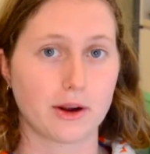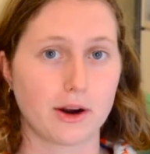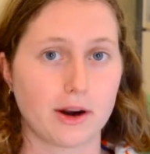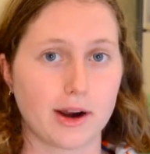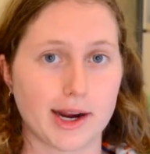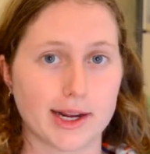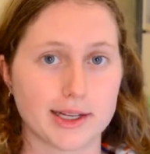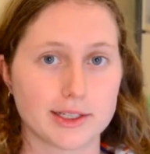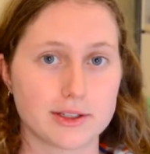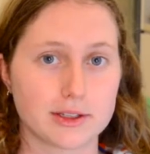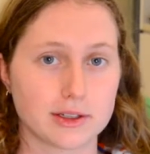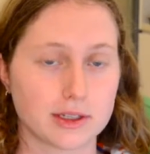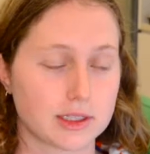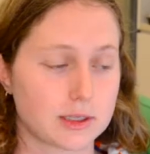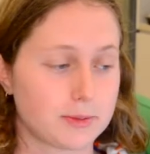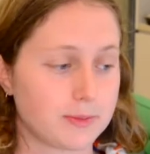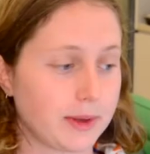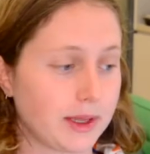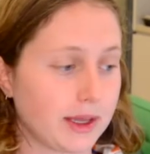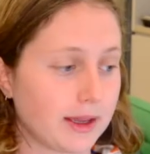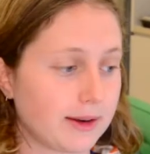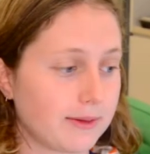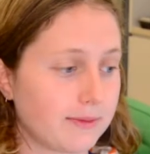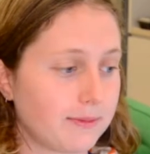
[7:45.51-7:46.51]
All right, so let's
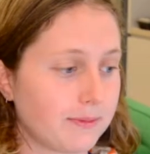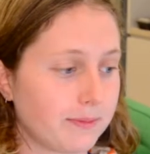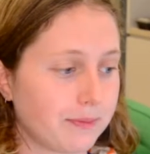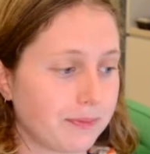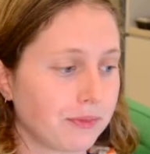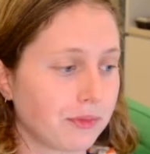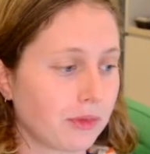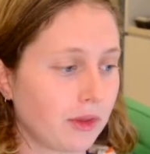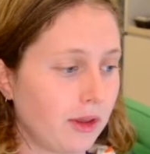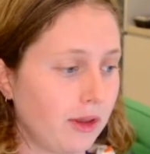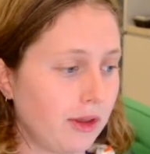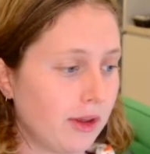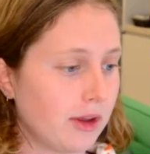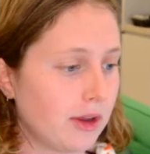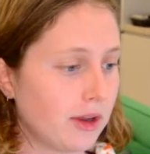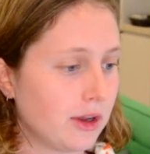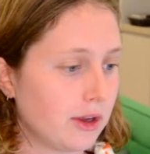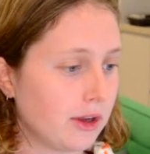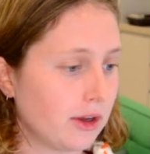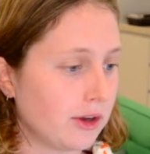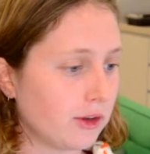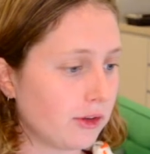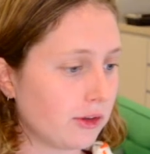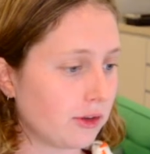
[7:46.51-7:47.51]
begin.
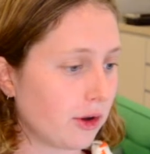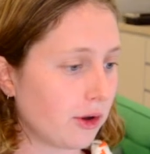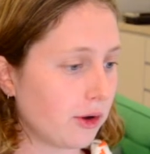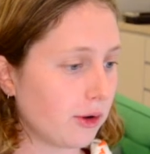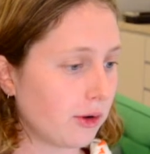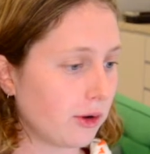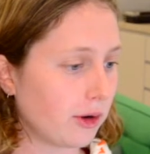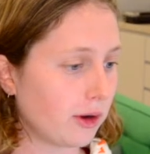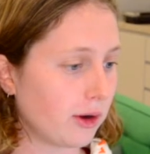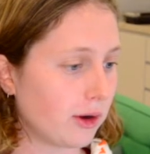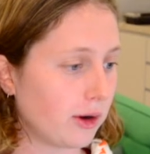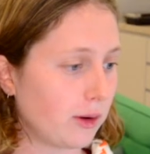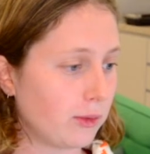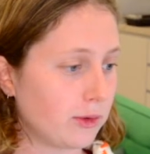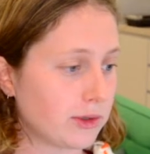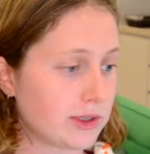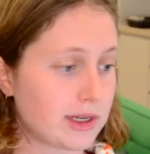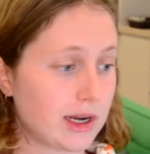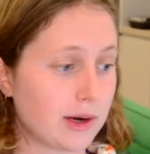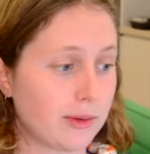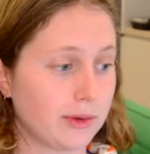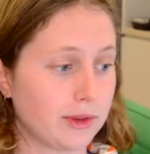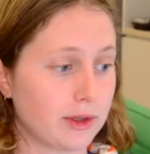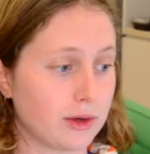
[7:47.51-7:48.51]
So we'll
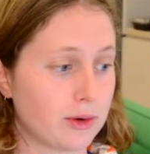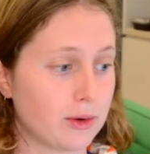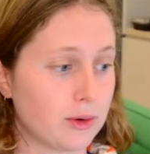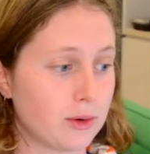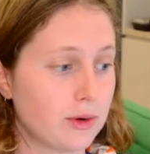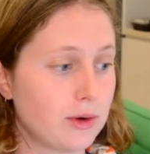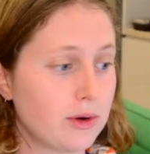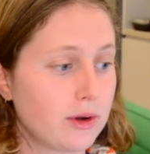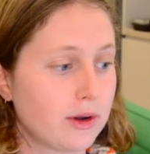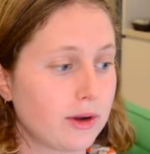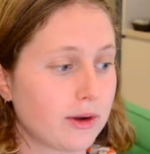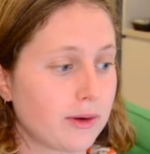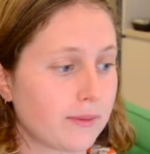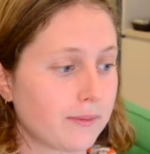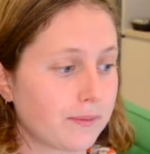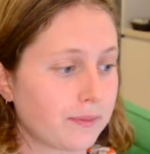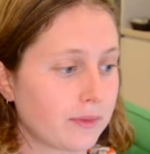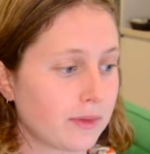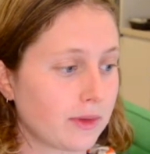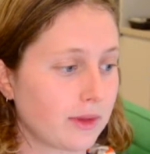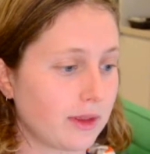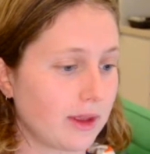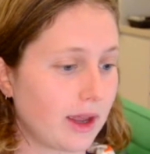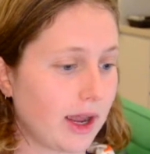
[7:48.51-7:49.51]
start with the hook.
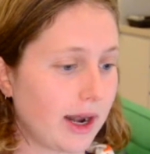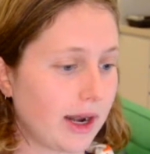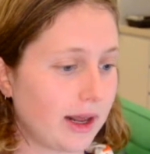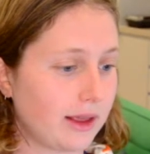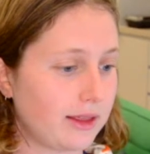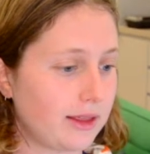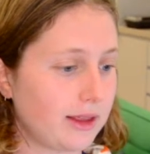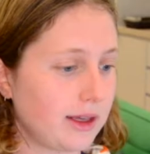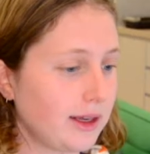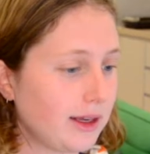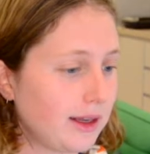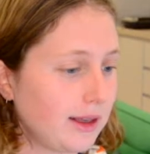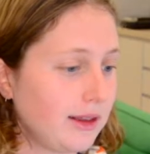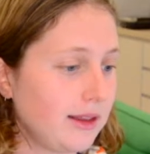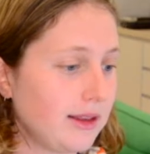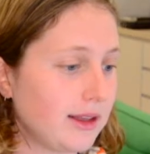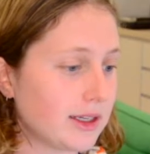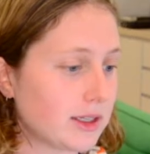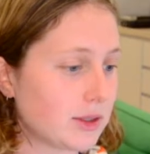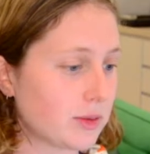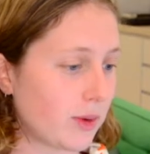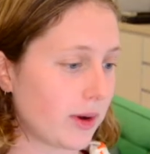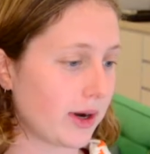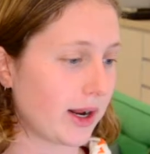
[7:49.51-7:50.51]
And I think in
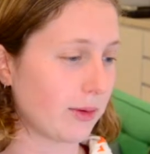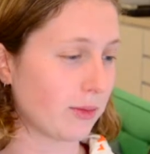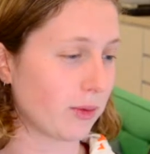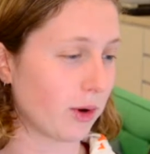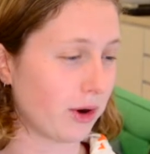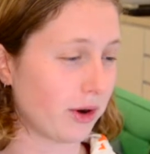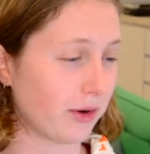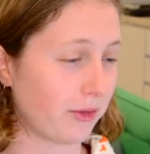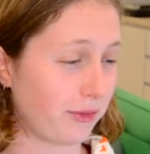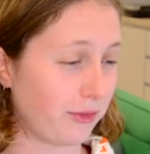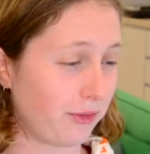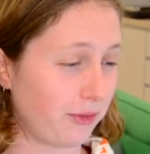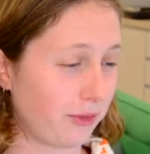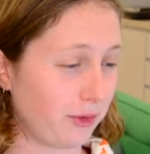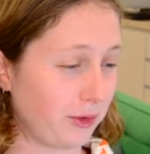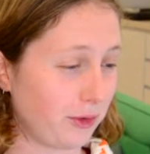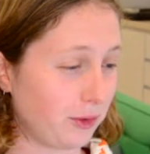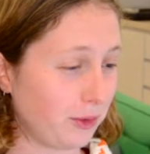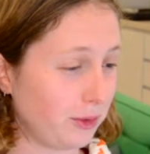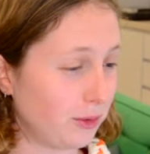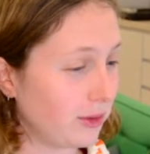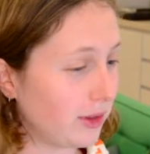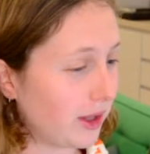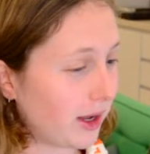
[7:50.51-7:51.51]
this one, I wrote a
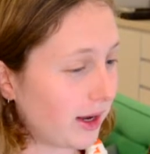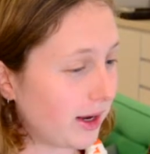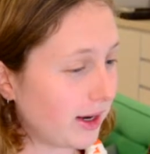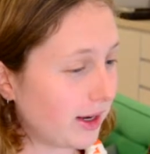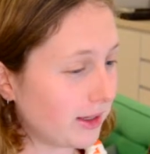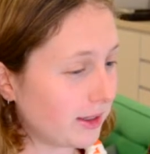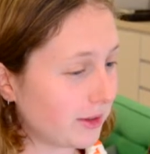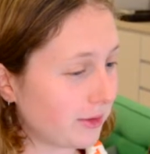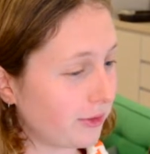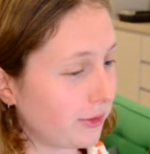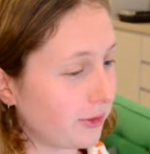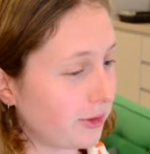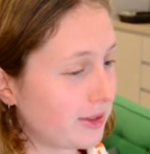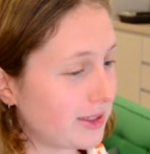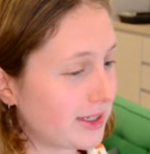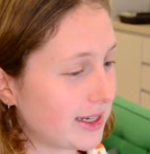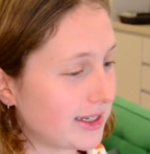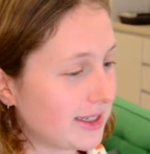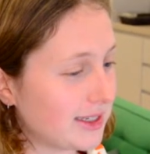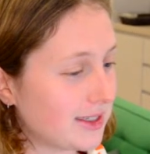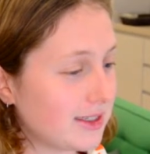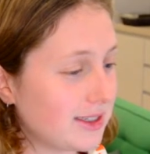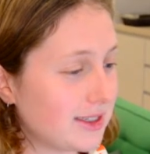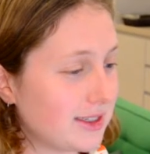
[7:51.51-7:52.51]
few
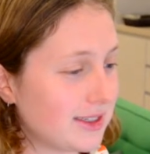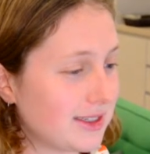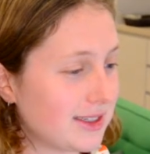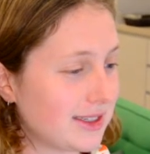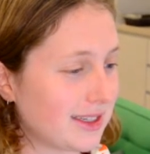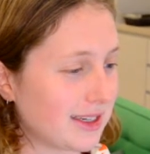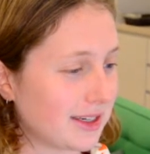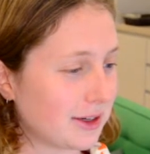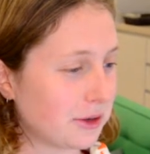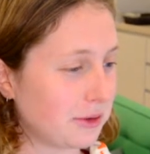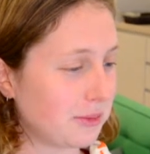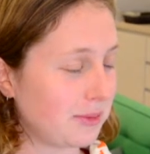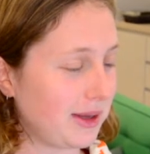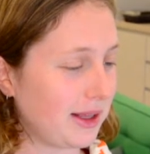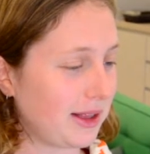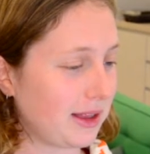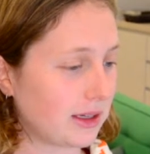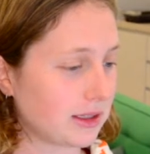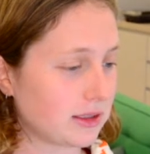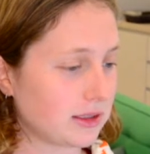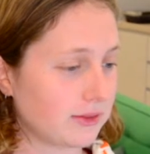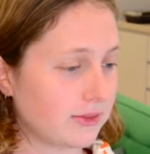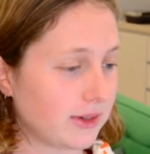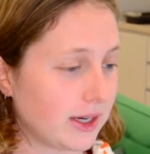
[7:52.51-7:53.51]
sentences that could be
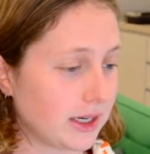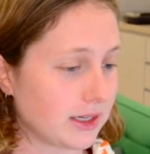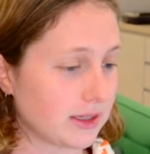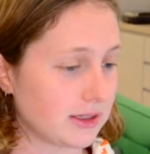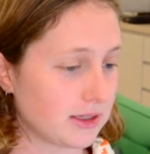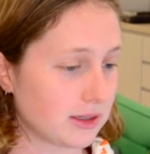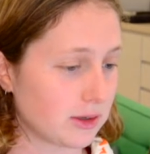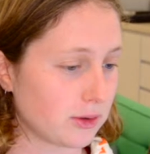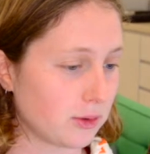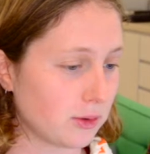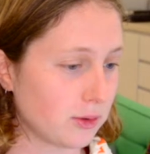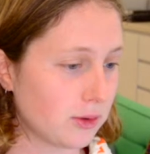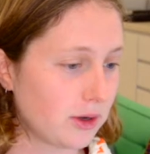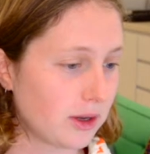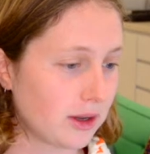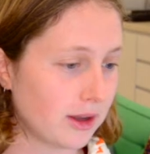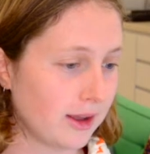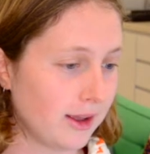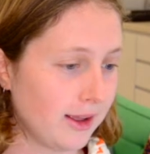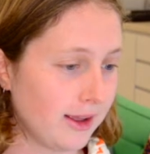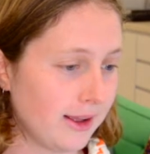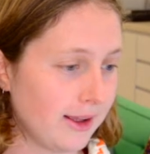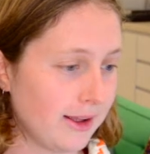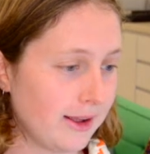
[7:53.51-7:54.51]
classified as the hook.
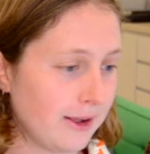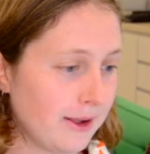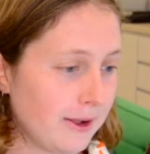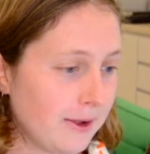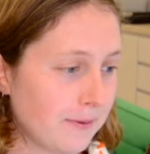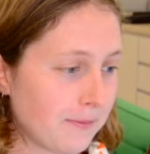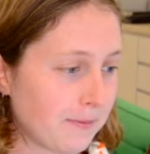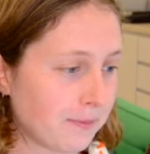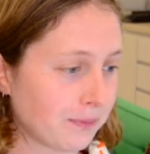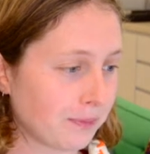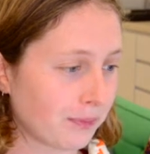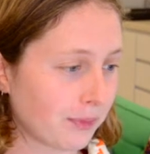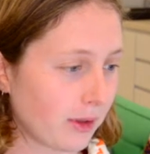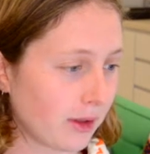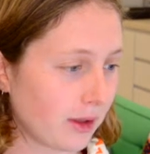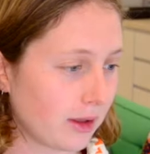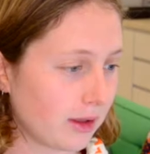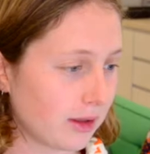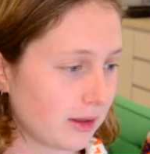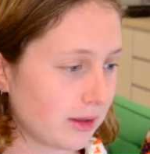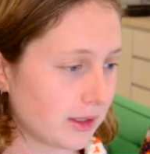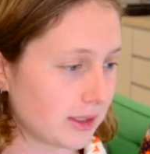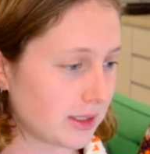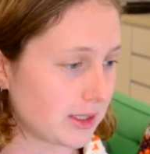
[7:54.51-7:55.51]

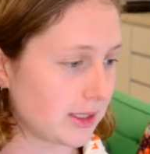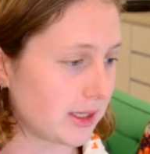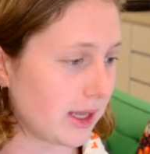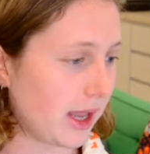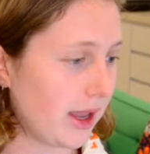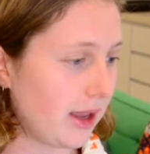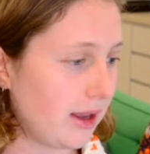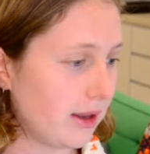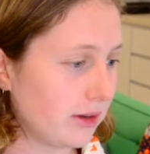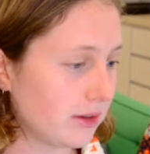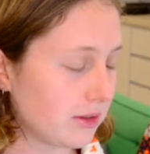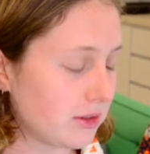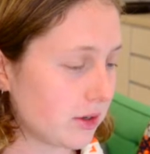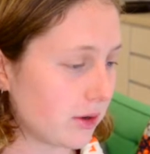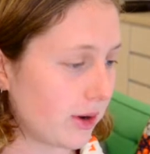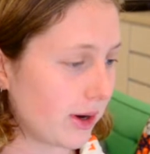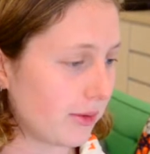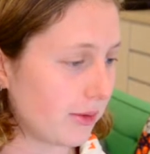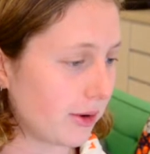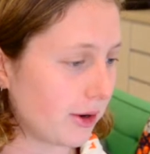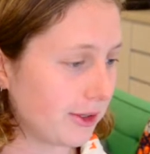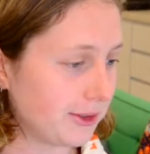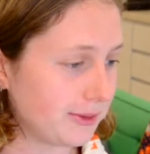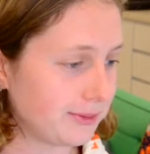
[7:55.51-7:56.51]
Let's see. So I
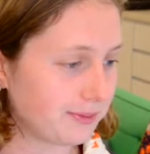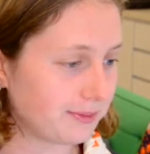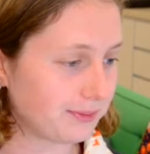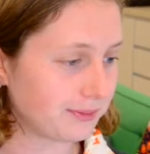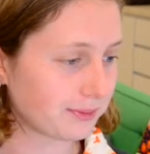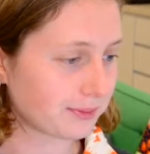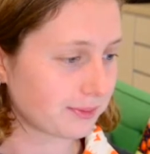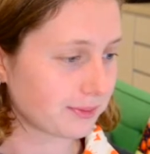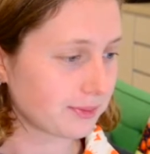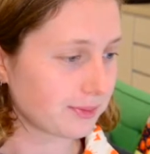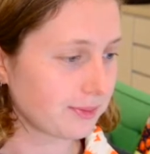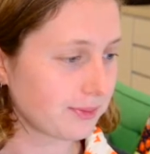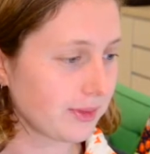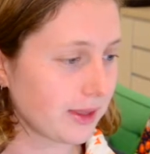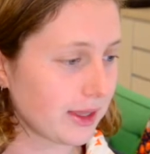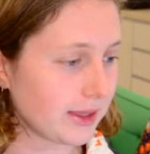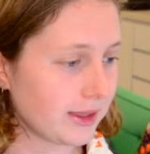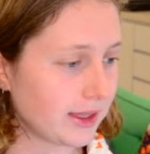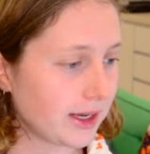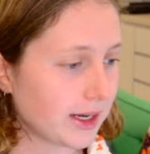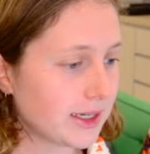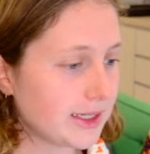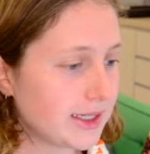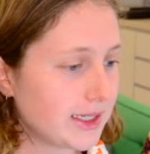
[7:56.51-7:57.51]
wrote,
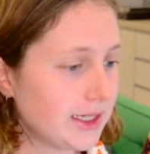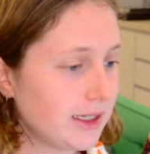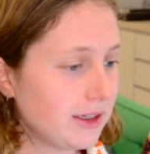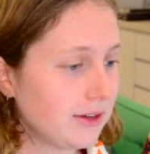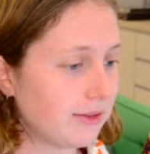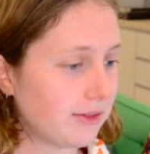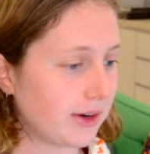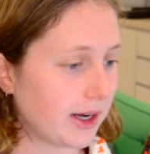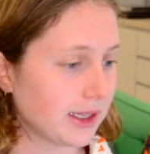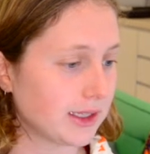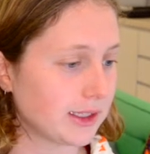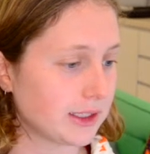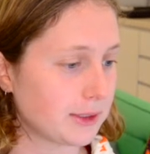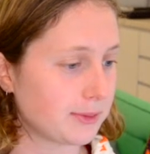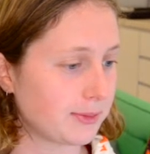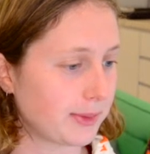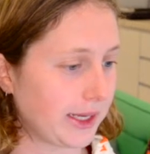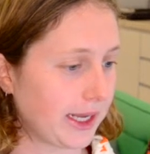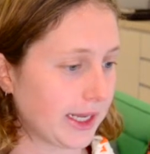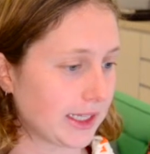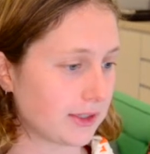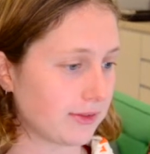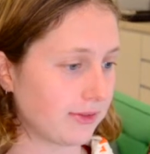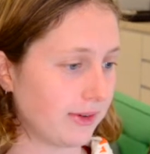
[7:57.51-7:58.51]
the idea that violence
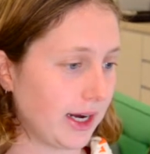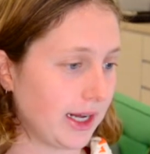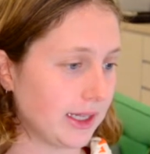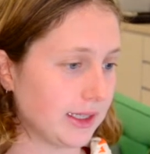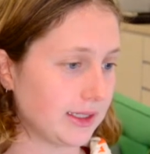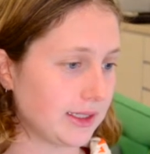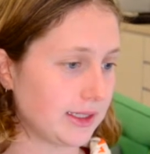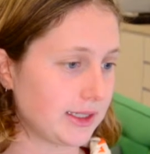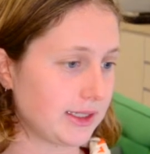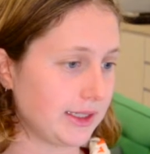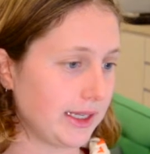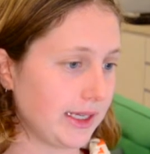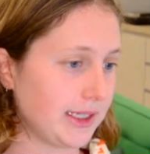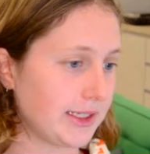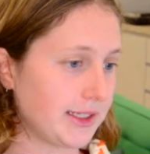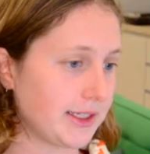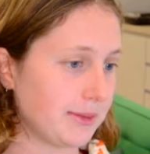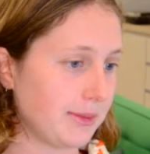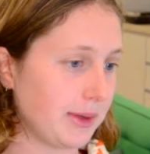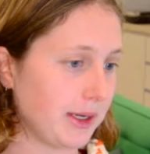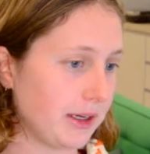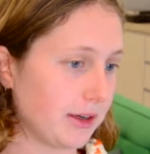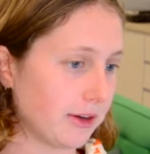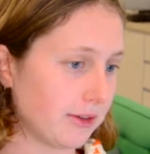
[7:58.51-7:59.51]
begets violence needs to
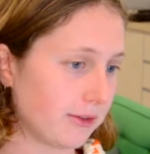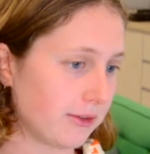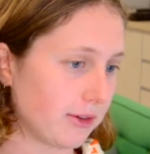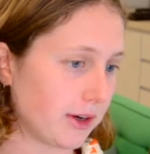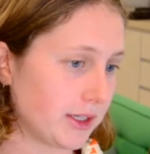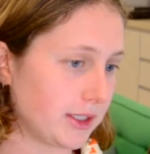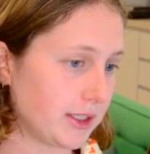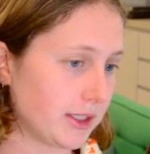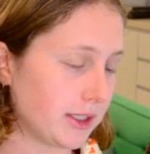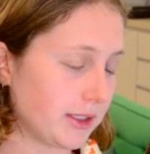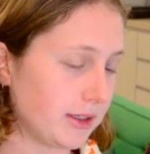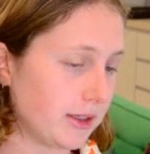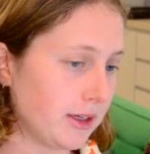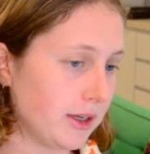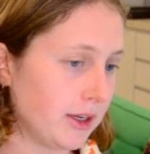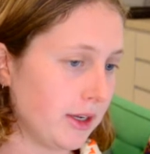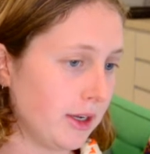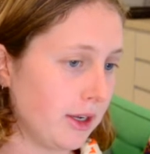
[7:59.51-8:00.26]
be confronted.